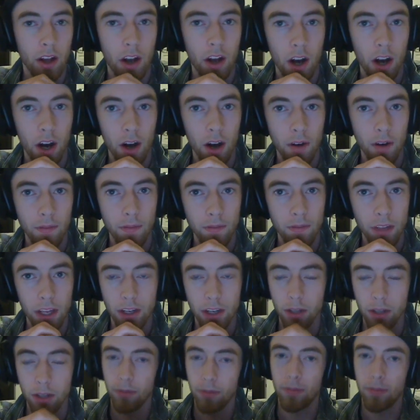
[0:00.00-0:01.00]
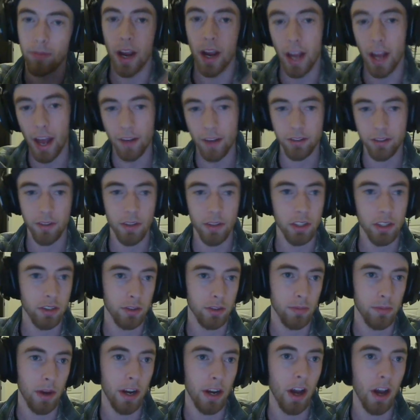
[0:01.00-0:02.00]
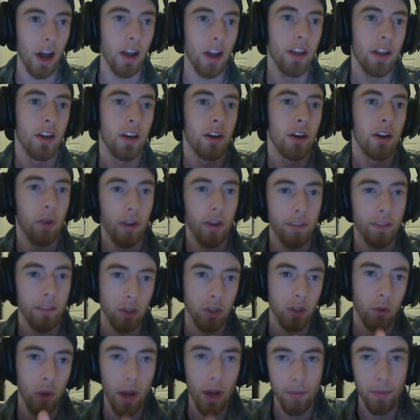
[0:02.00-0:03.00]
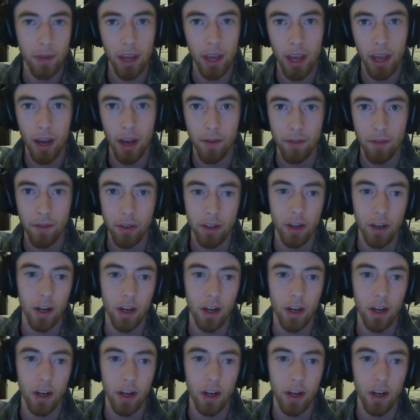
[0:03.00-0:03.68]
and you might have some of these, you might not. One of them is a webcam.